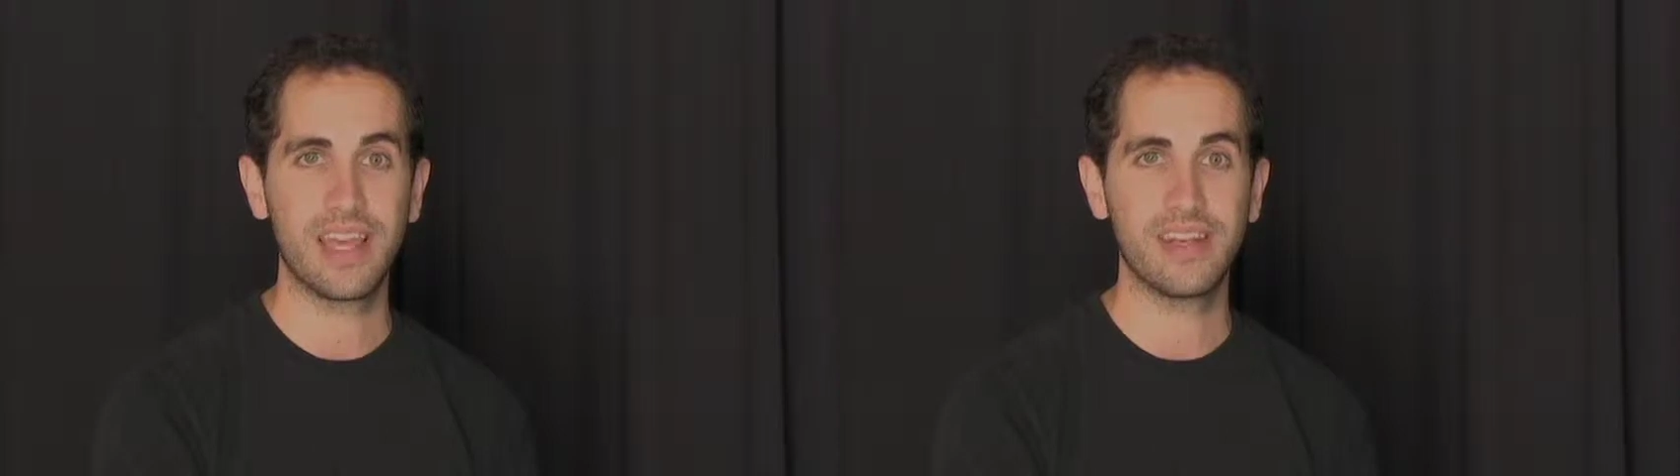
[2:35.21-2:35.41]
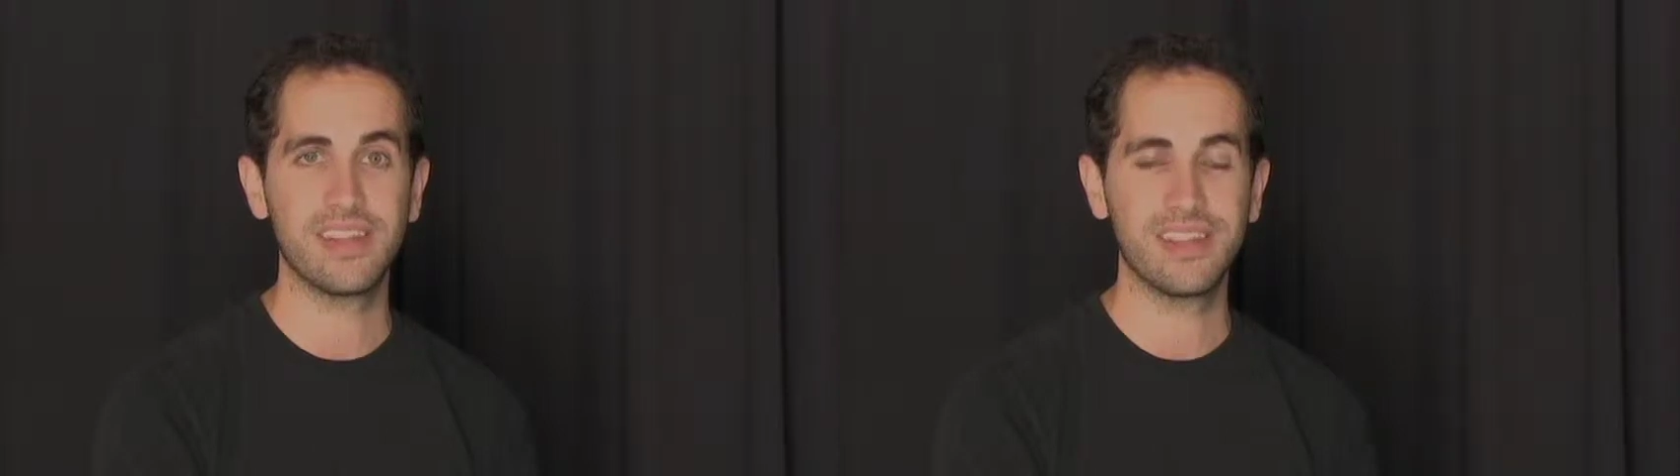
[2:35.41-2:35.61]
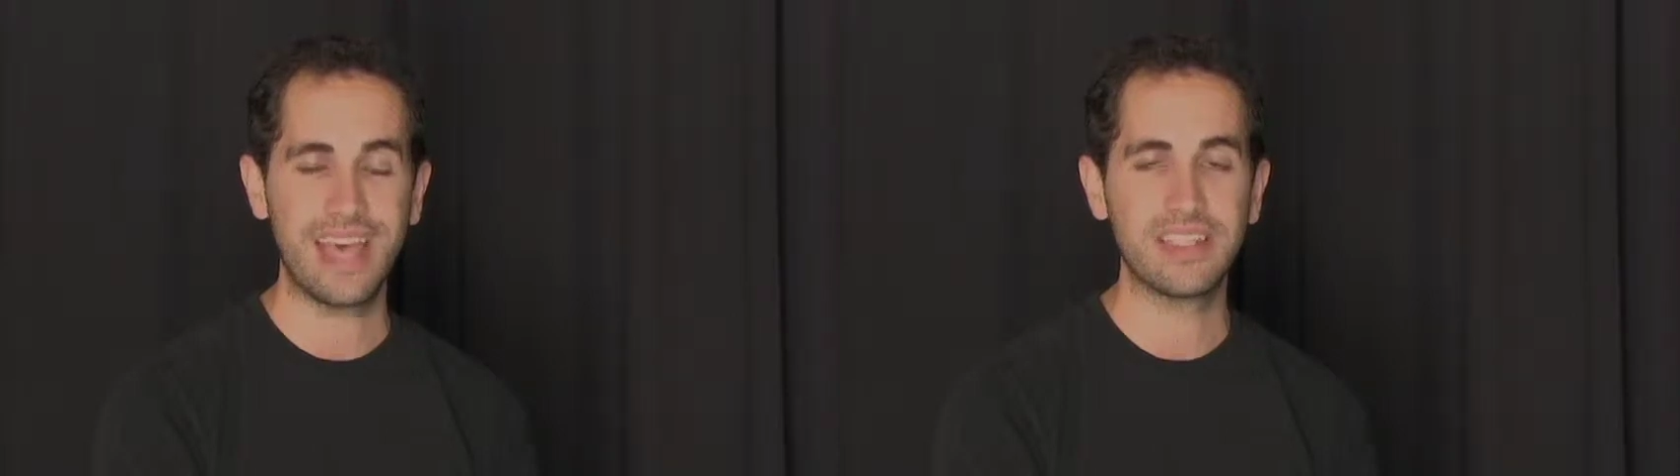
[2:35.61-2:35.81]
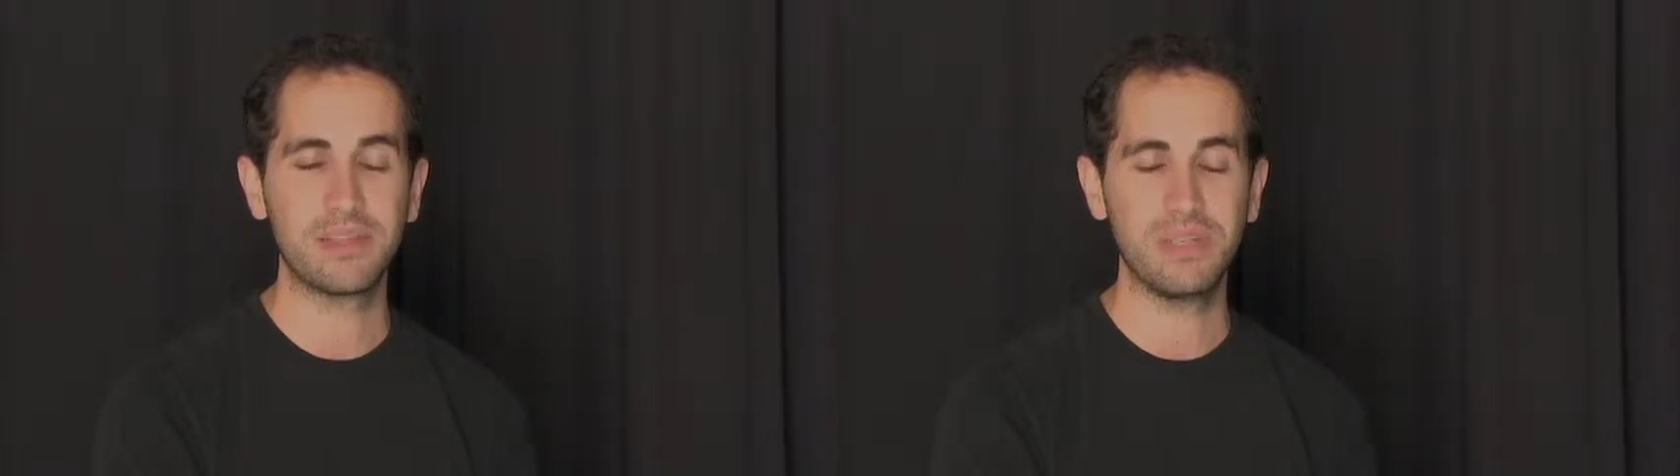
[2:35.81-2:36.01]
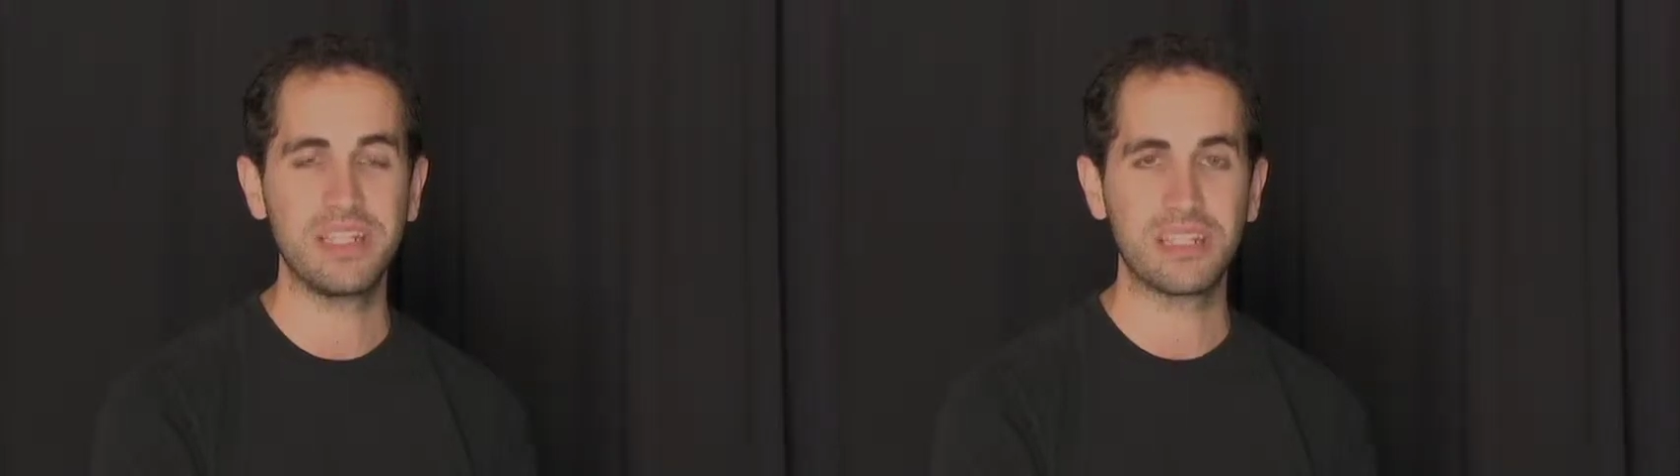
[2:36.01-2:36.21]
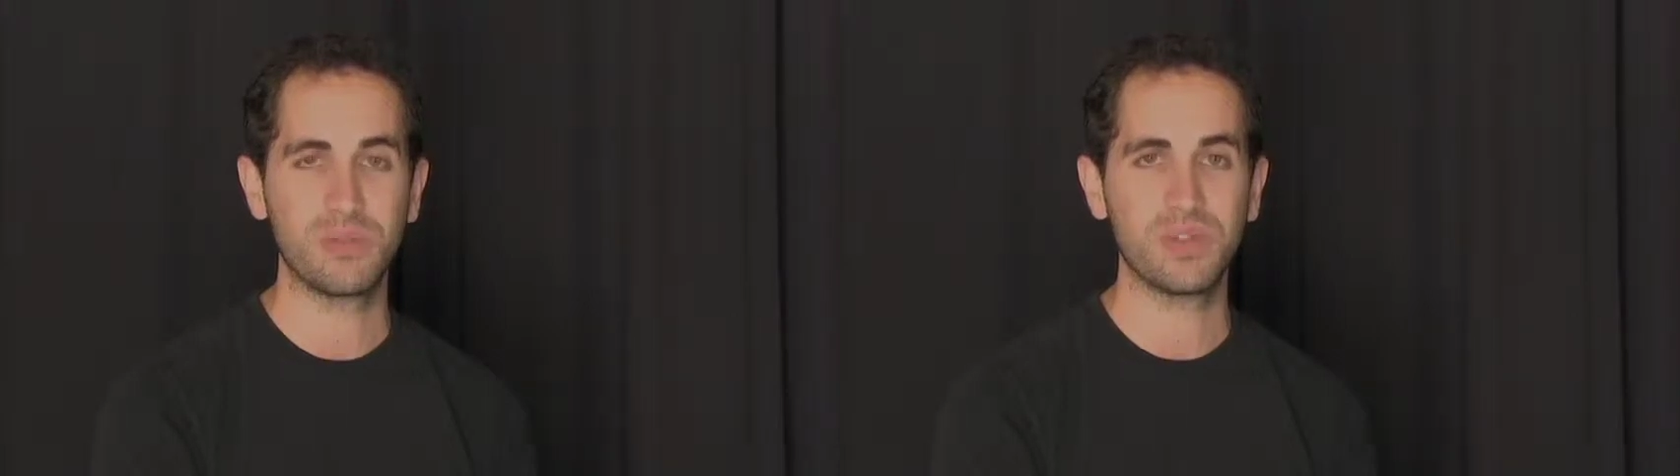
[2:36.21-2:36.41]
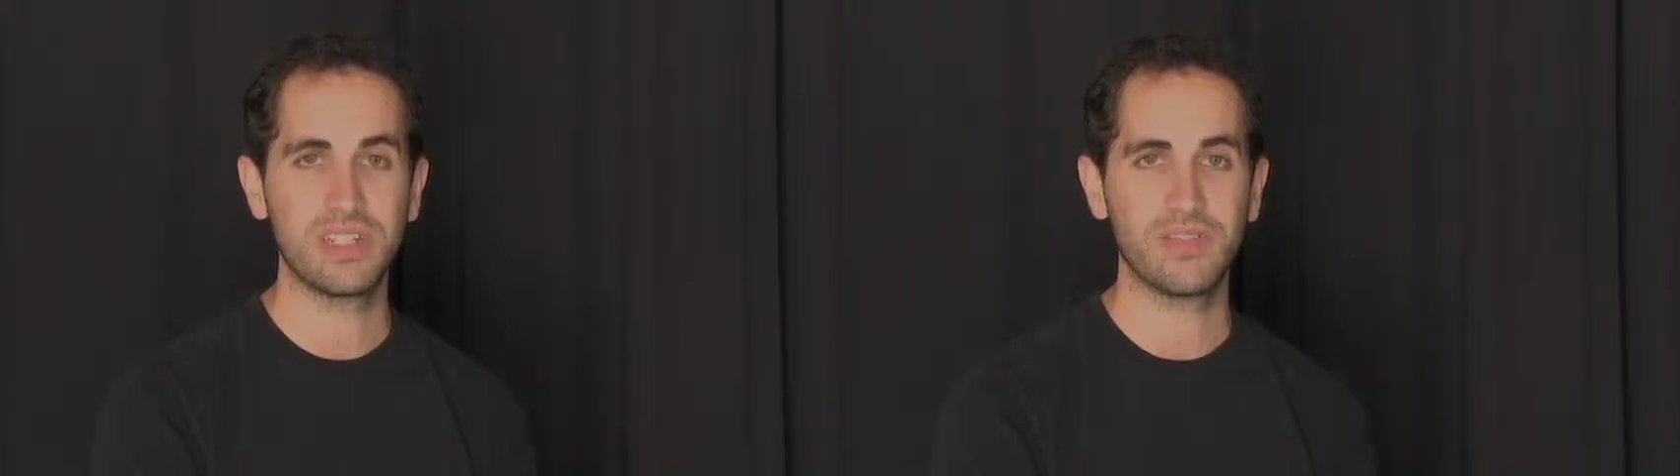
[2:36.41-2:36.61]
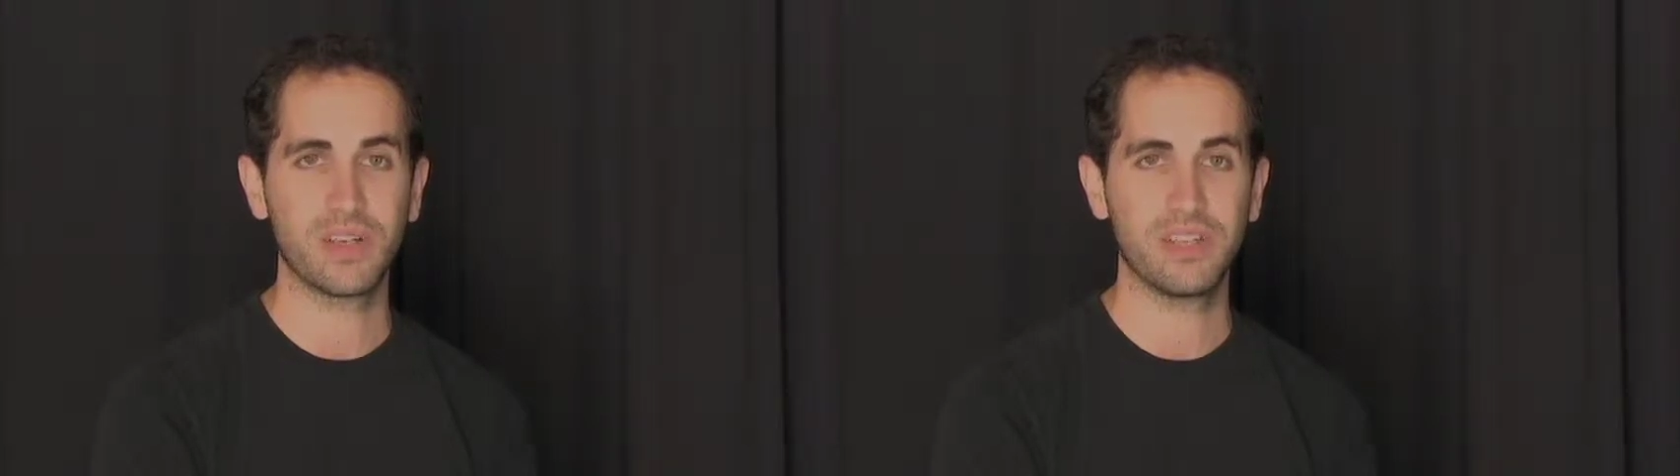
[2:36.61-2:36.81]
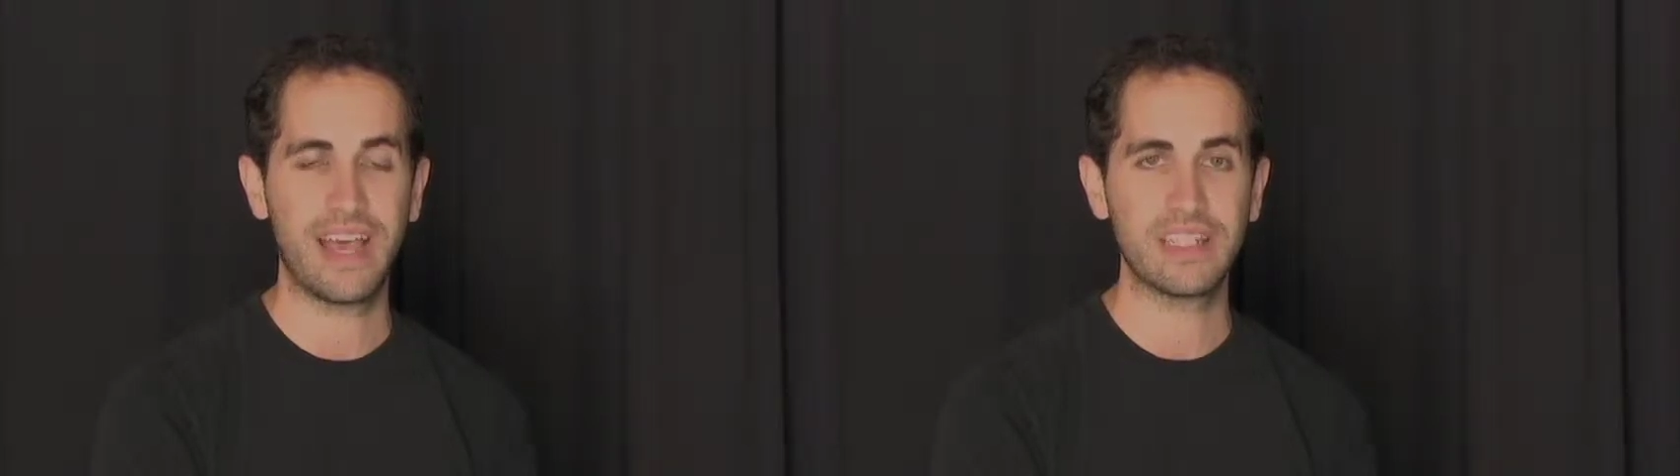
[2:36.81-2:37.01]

and that to me is the most difficult